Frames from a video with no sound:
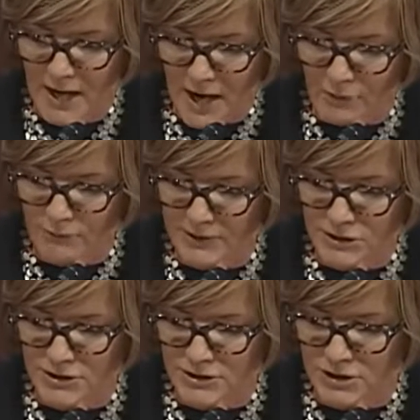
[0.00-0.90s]

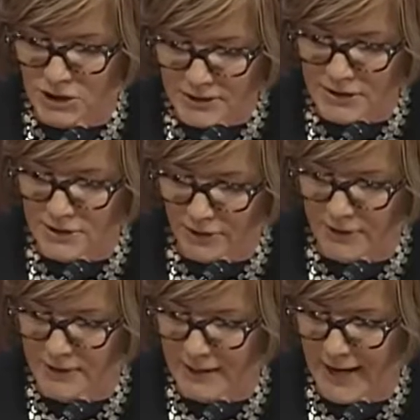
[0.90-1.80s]
Outreach is just
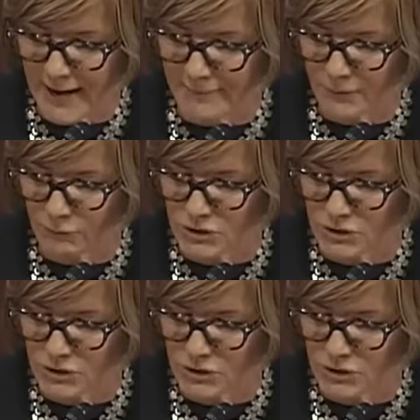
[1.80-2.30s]
starting to happen,